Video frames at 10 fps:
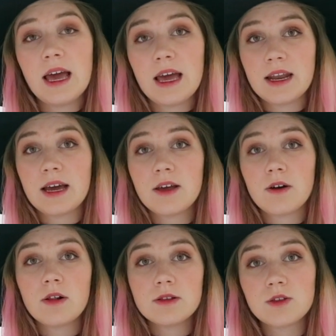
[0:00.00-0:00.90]
And I
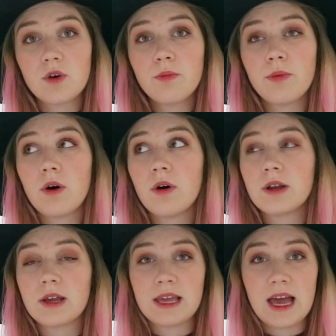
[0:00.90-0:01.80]
also
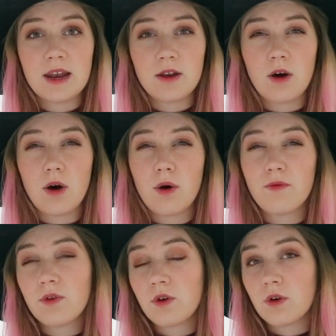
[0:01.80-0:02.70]
bought a can
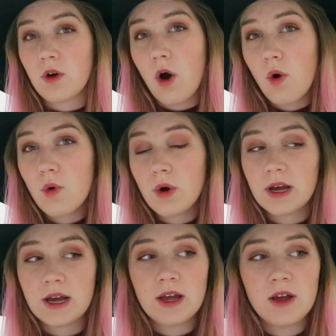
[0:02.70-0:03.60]
of Coke,